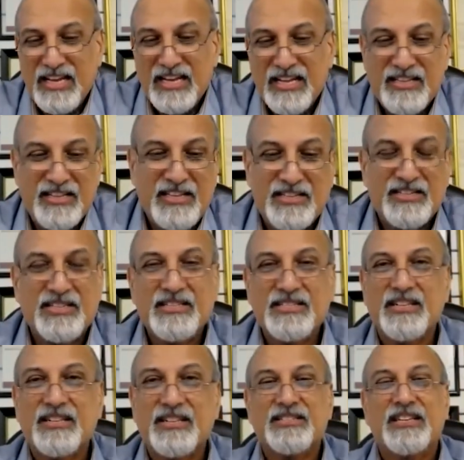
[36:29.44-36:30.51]
these
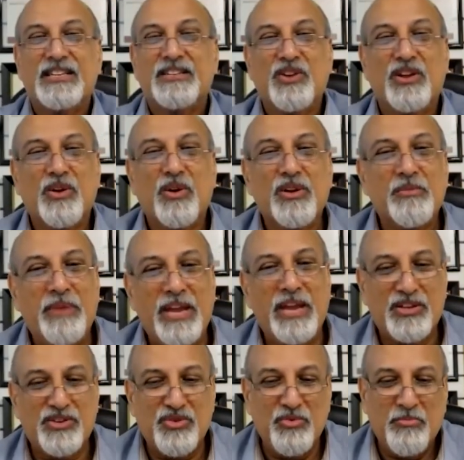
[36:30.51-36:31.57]
results. And so I don't want to
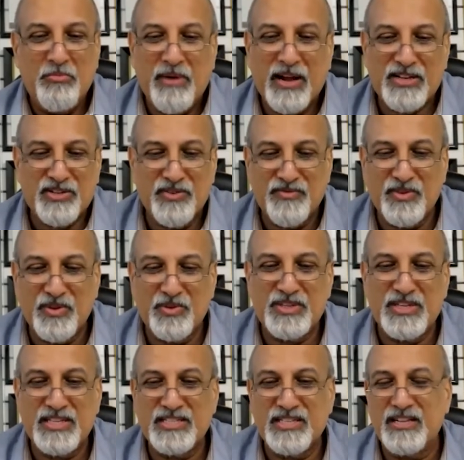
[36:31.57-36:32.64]
make too much of those
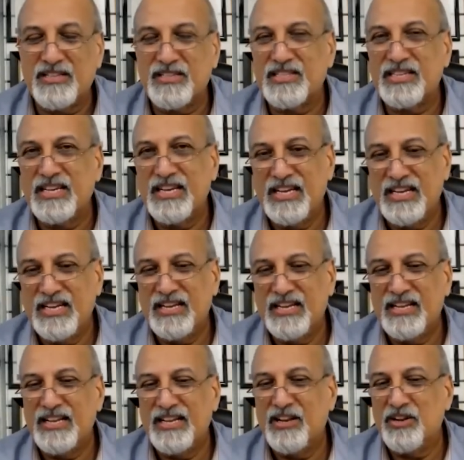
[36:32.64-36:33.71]
results.
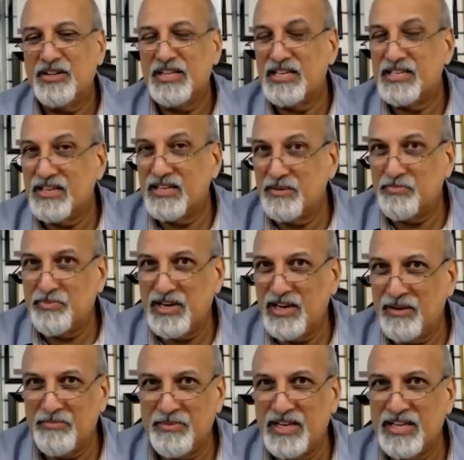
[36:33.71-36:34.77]
You know, they're still
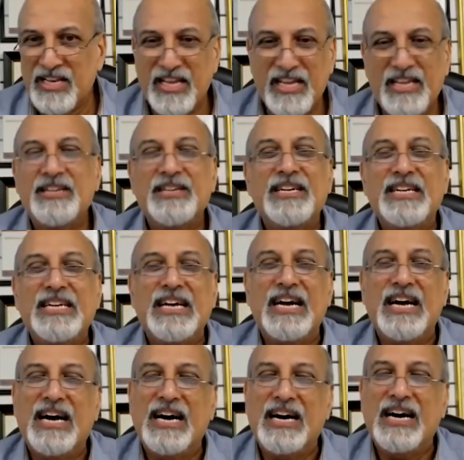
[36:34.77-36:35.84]
preliminary.
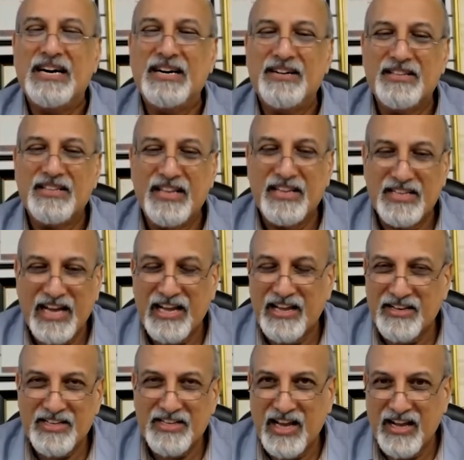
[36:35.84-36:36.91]
The entire
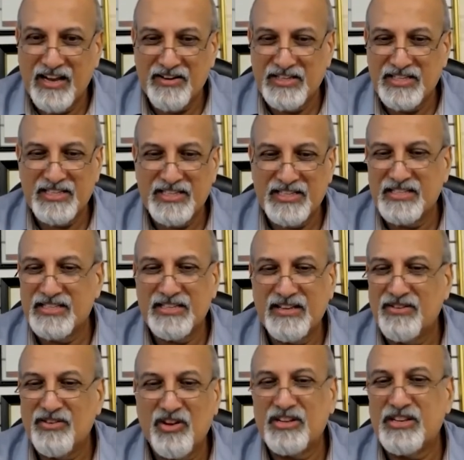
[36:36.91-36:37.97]
trial results are
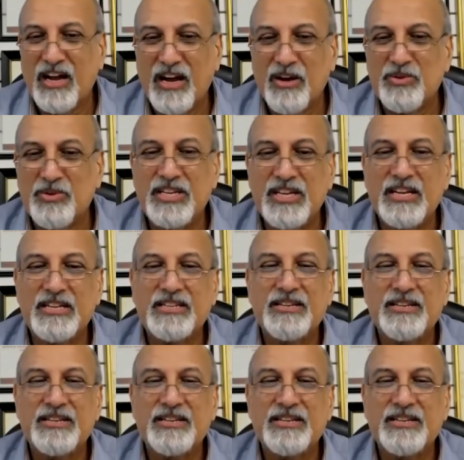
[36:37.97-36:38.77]
not out yet,